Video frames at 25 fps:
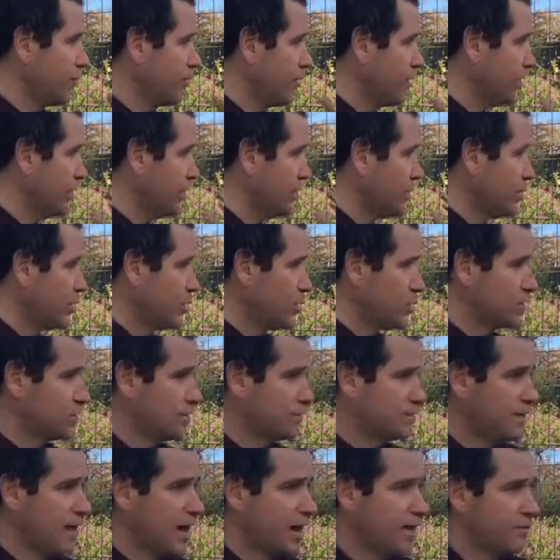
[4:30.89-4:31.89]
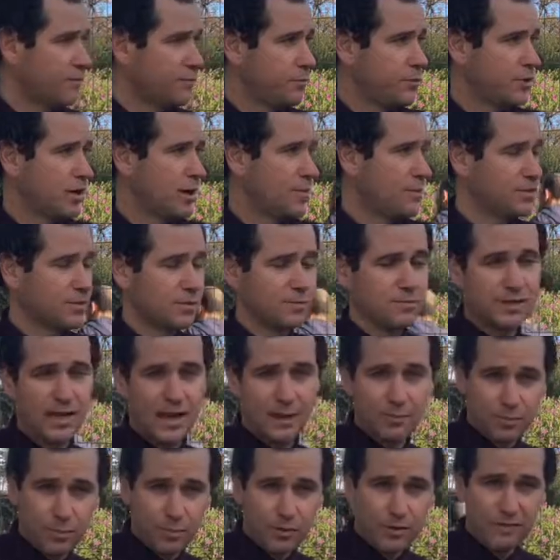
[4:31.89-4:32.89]
What the builders have done is put up some
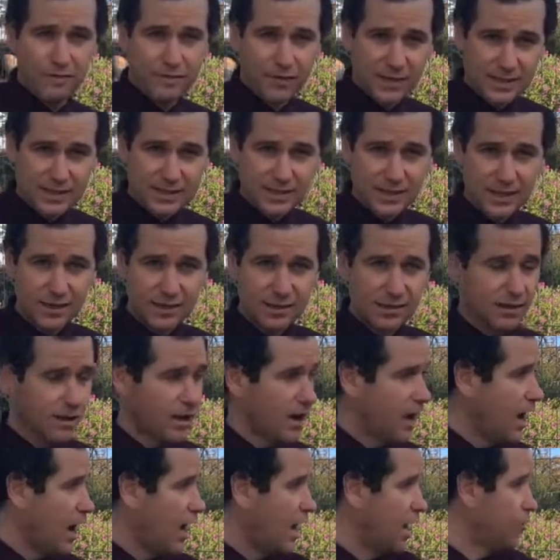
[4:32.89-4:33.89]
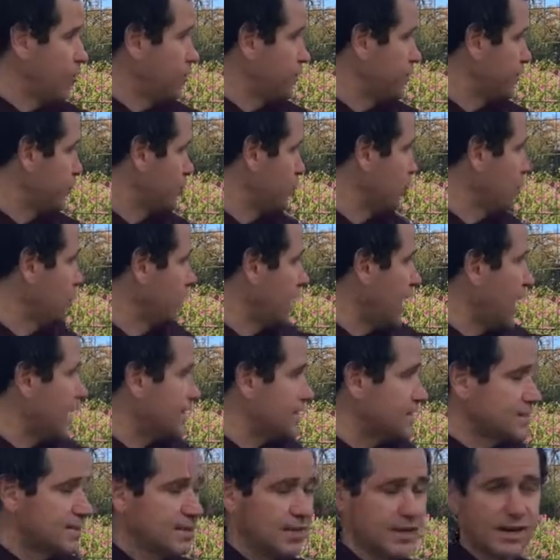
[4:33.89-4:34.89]
temporary fencing with 2
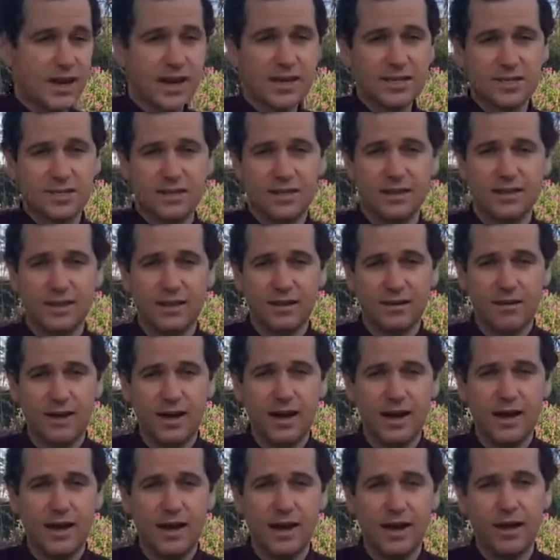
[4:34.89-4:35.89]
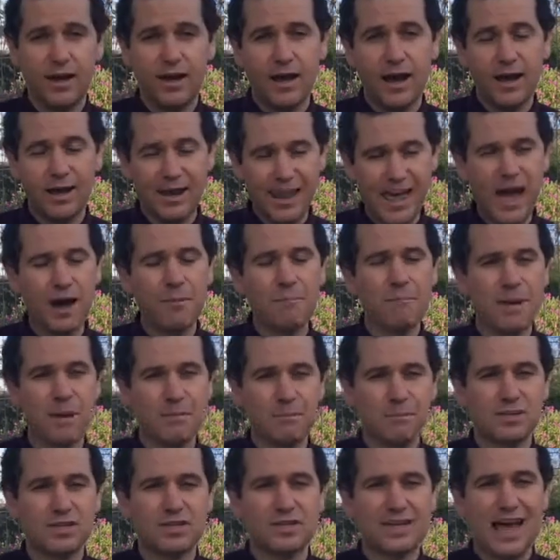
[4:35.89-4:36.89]
gates that actually allow
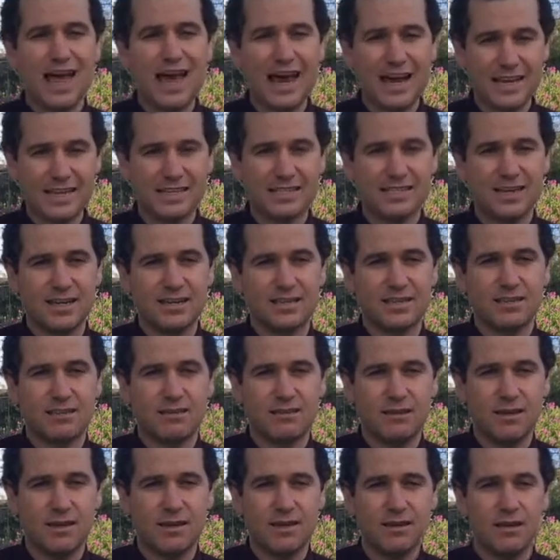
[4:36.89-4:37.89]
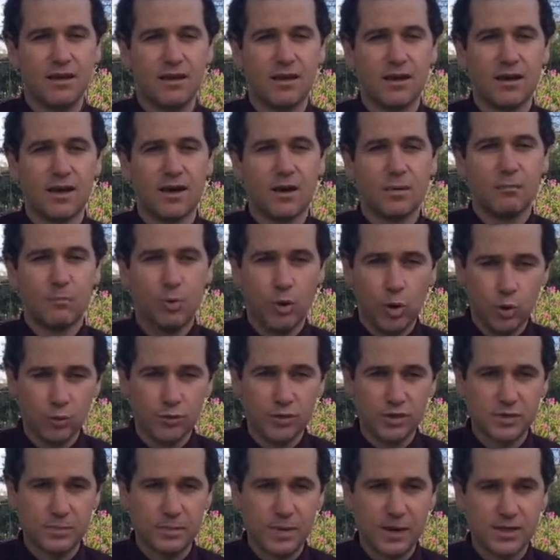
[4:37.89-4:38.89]
members to access the ball
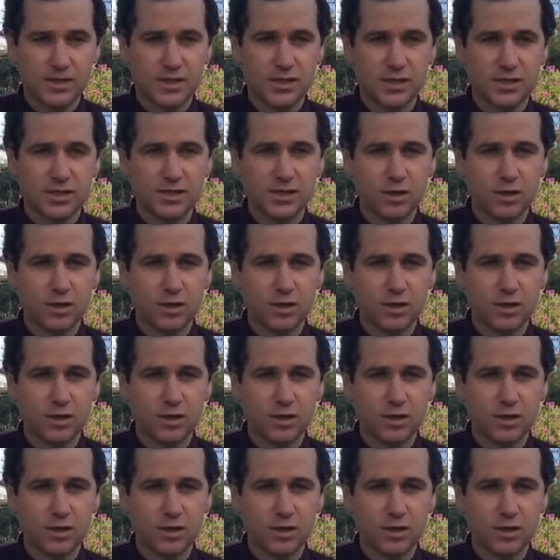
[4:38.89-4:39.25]
dispenser.